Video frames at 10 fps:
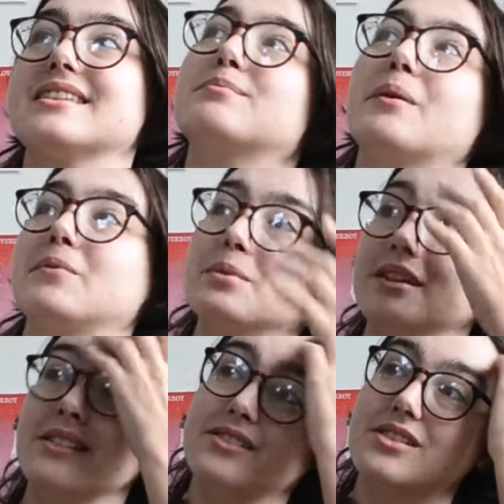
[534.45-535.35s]
thing probably
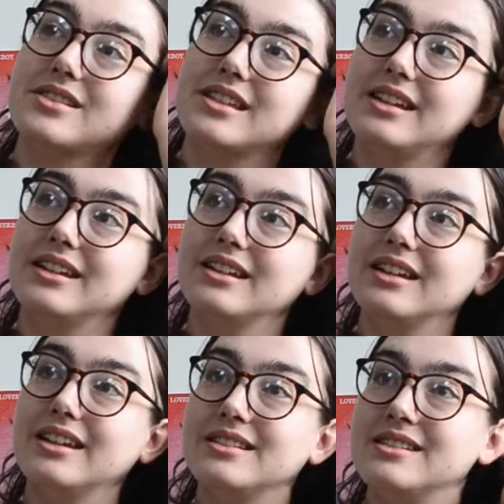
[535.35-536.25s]
is just that,
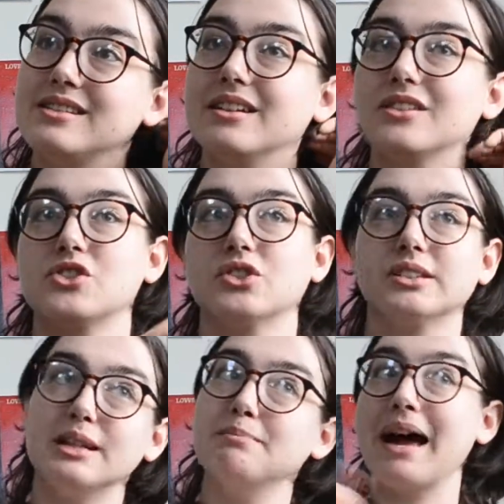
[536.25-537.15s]
is
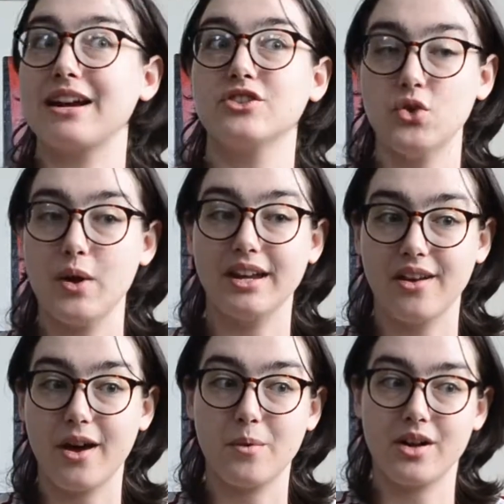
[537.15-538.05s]
circling back to Anna
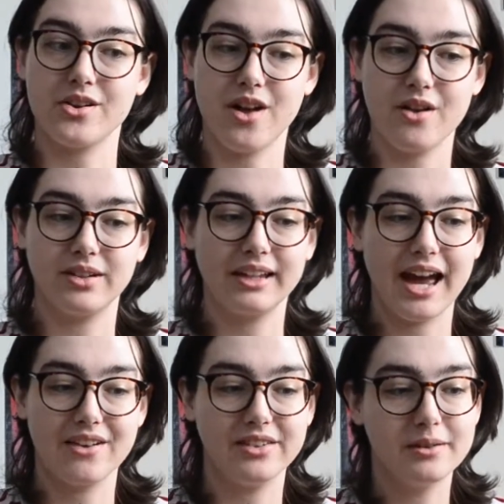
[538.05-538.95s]
Atwater not really
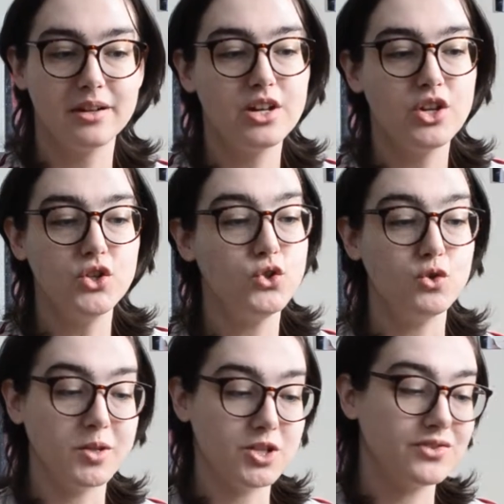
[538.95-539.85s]
having too
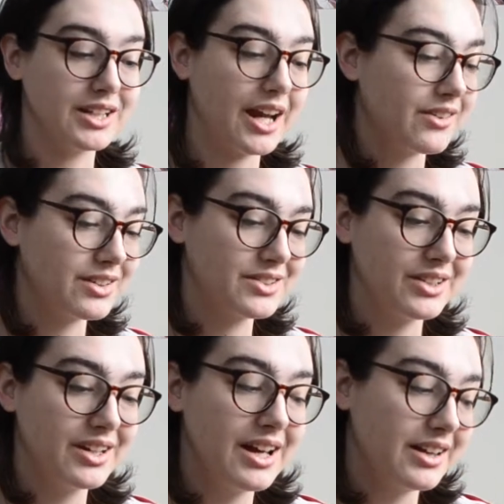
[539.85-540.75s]
much of a character.
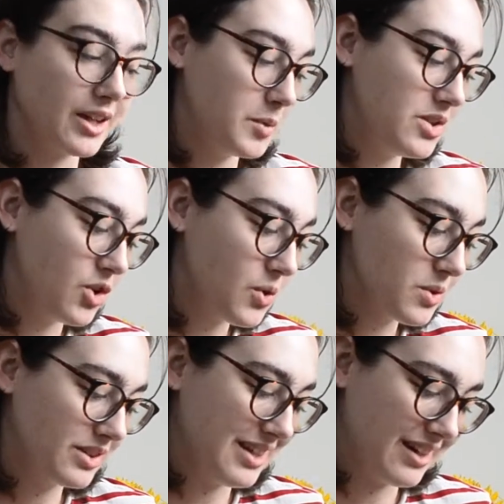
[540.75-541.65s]
We don't
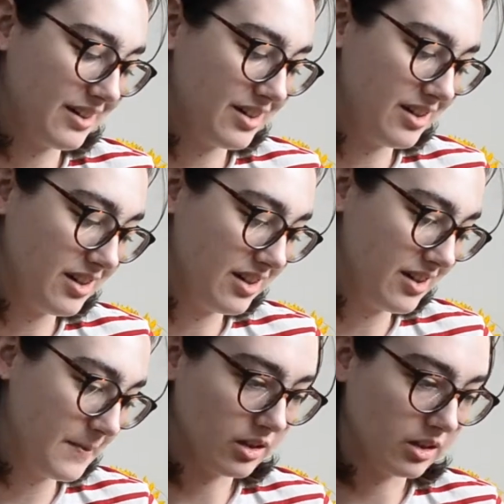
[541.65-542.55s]
get
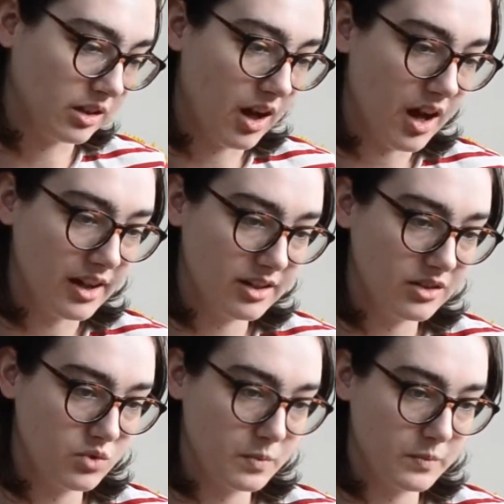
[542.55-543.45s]
a lot
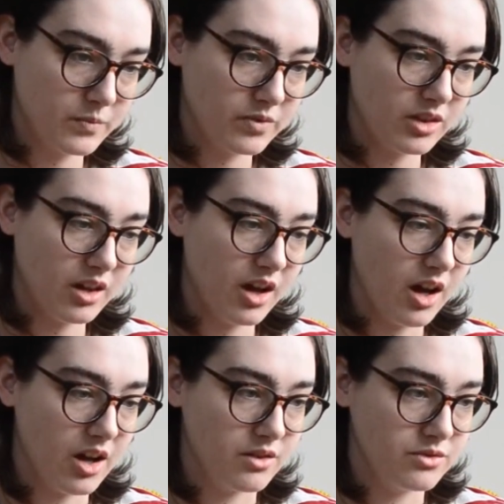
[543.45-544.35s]

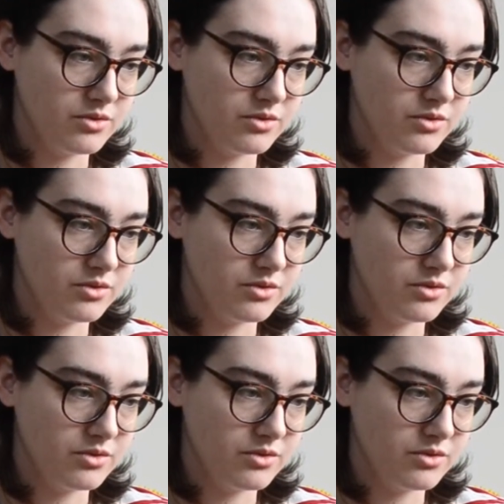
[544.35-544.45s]
of,